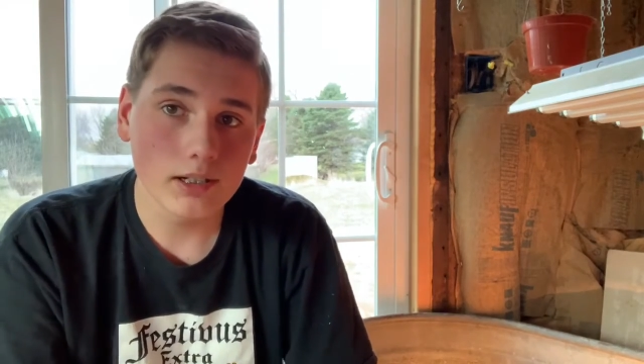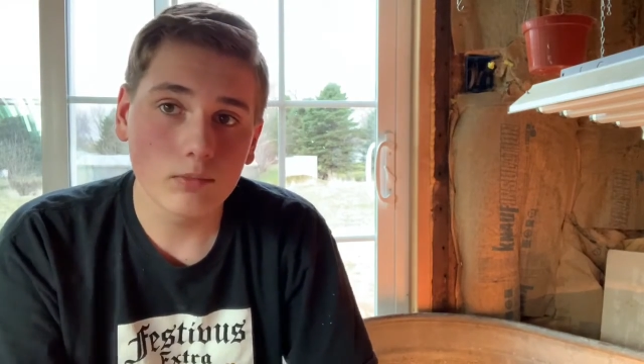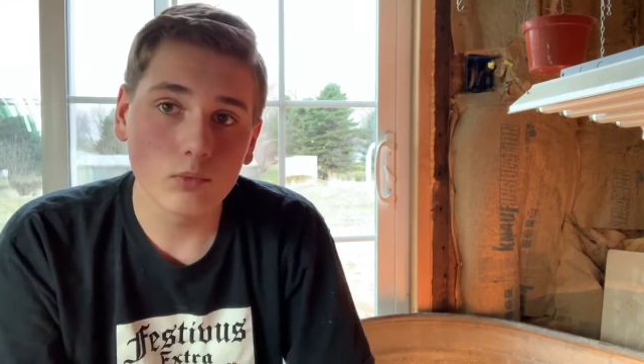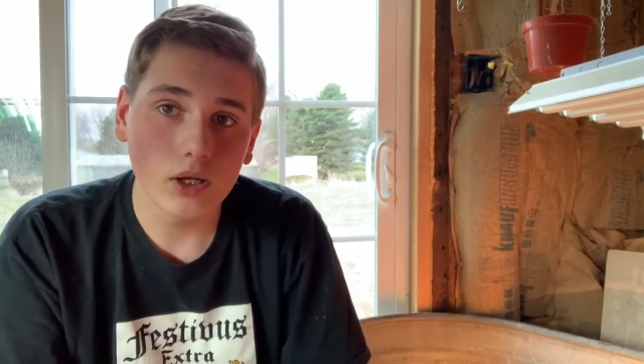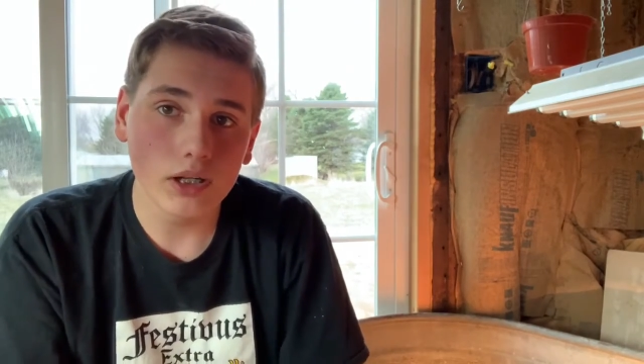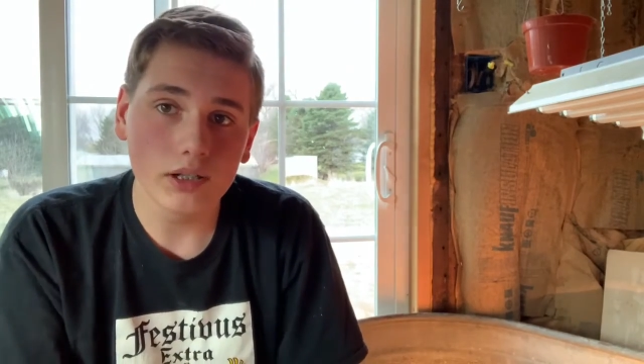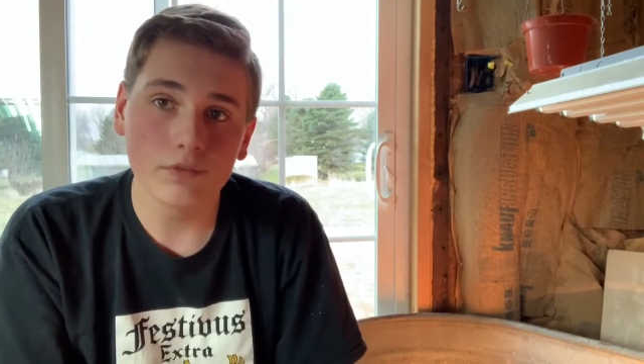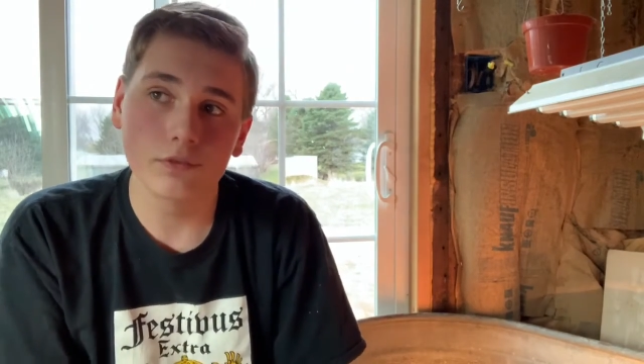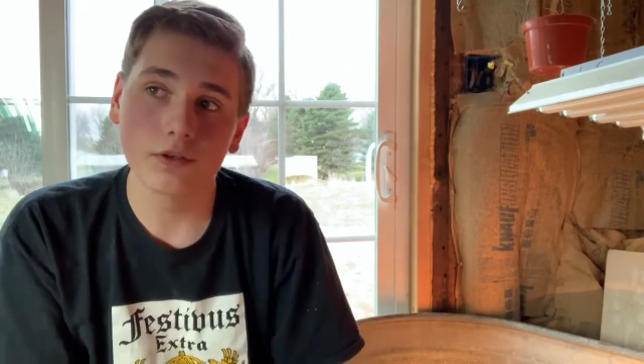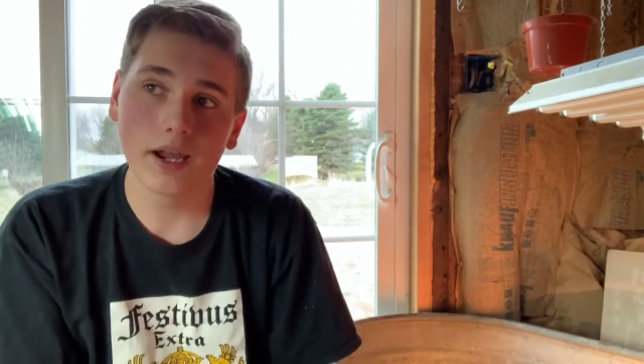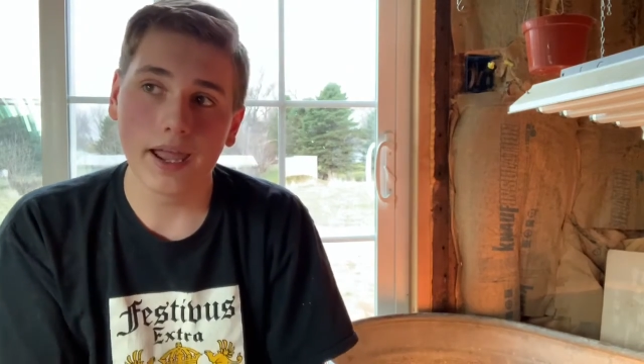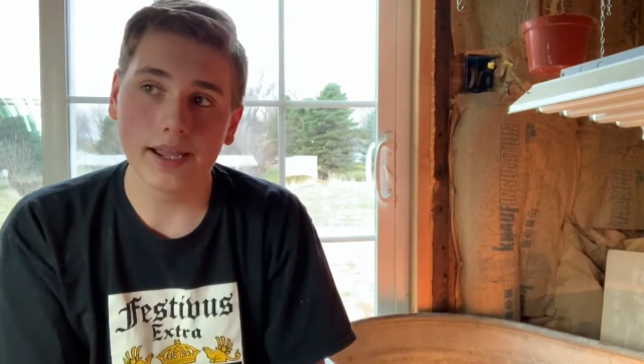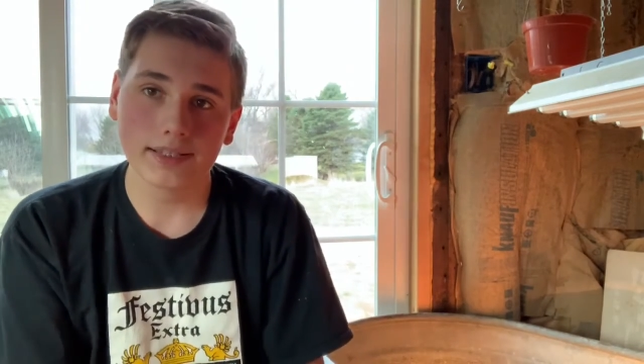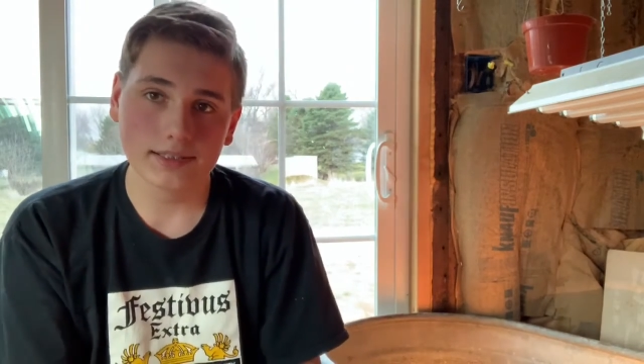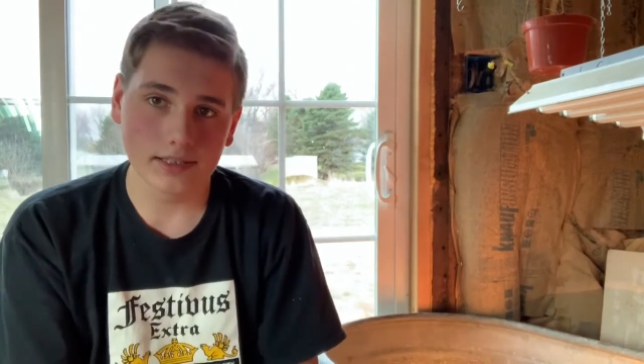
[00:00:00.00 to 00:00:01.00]
them ready for
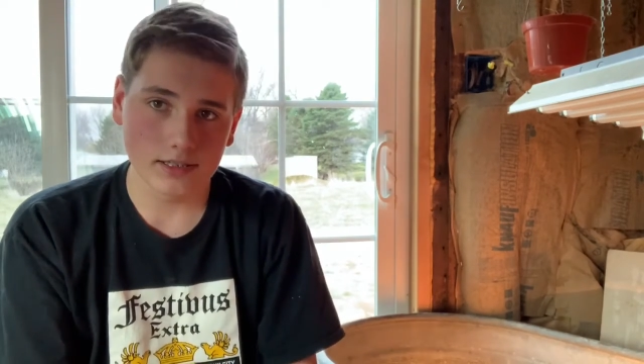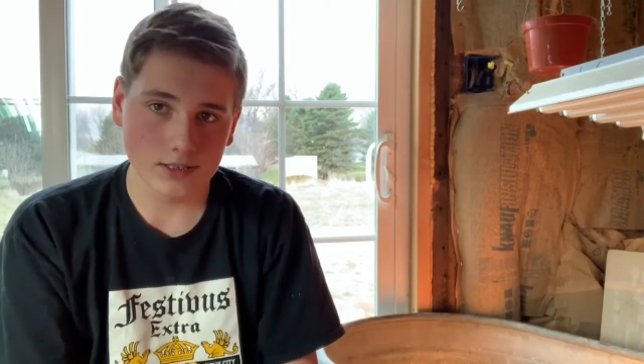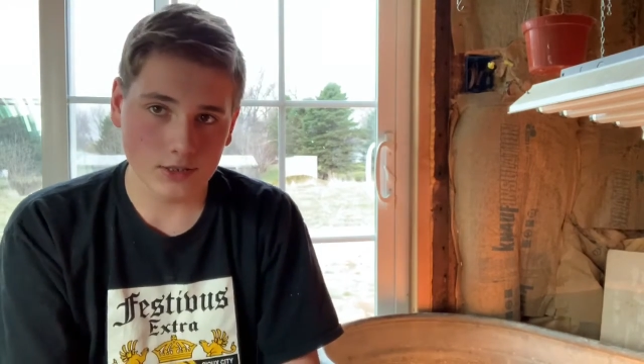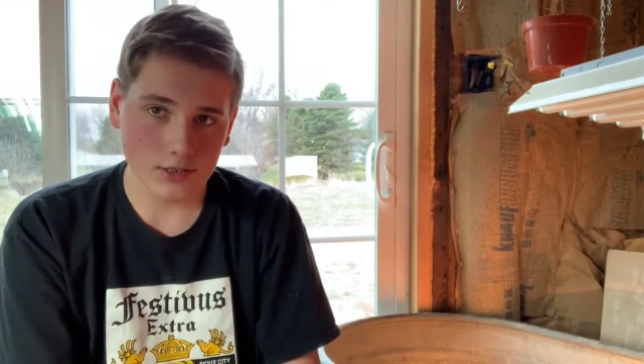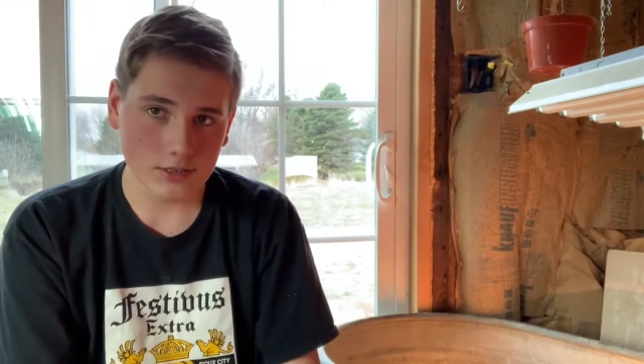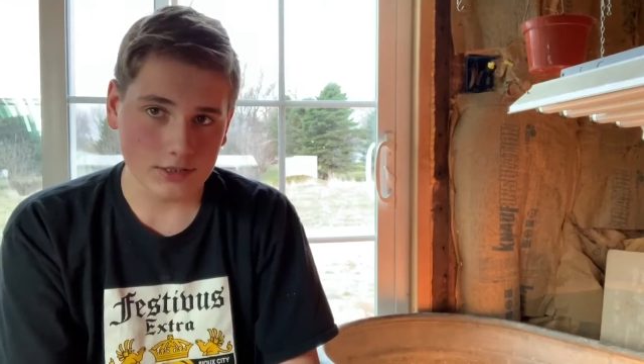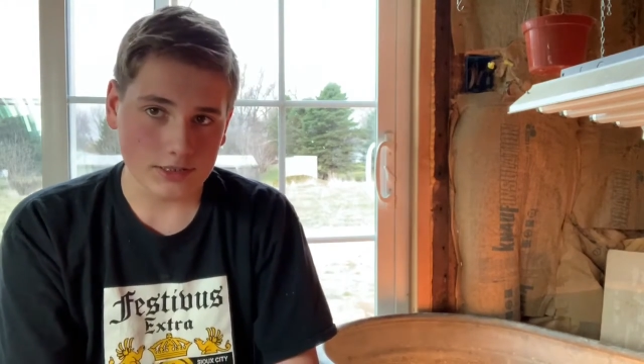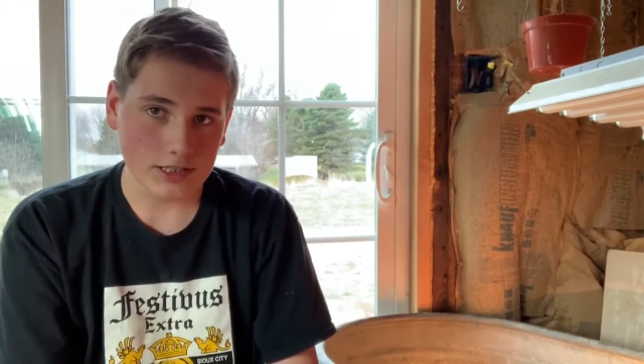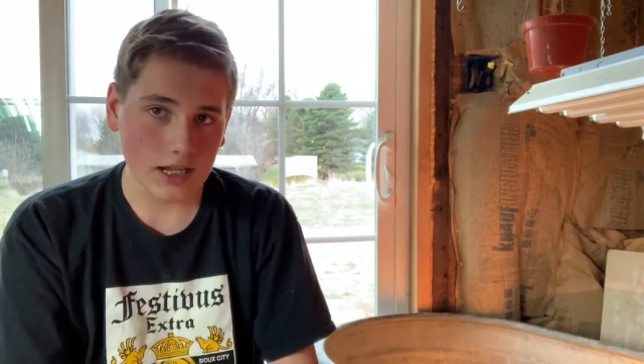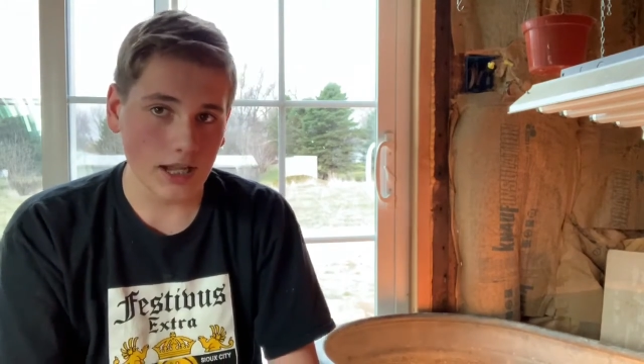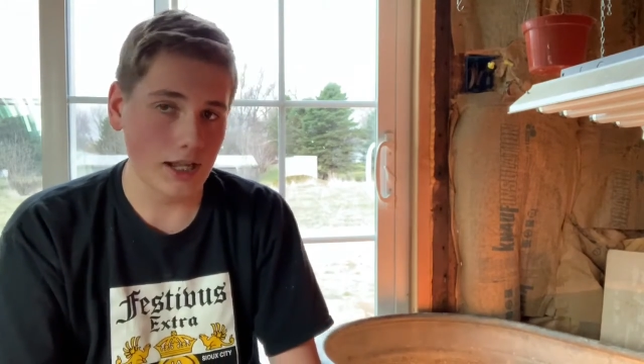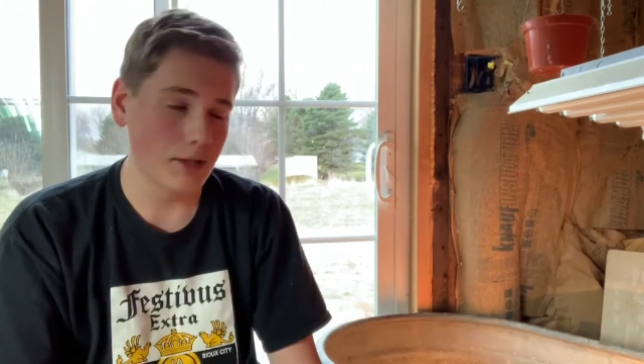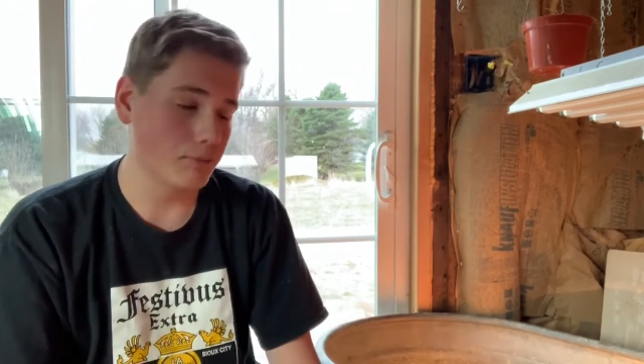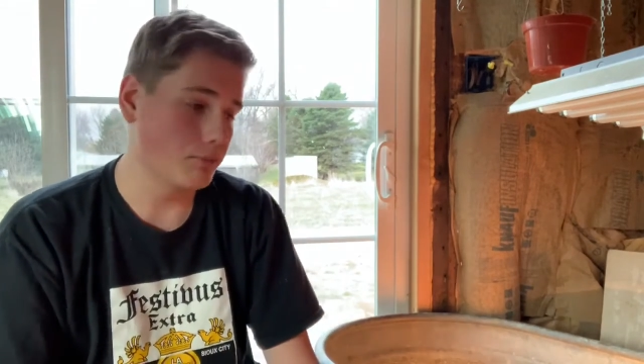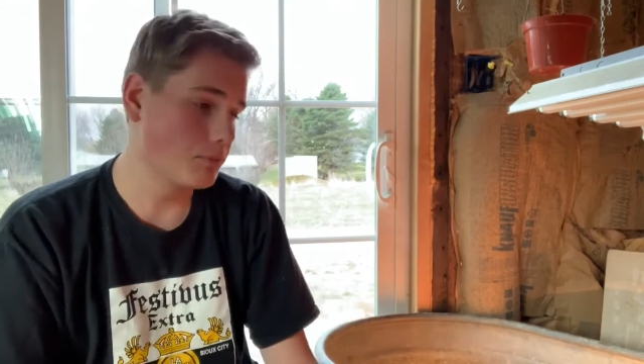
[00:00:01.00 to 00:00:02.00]
eggs at a certain time.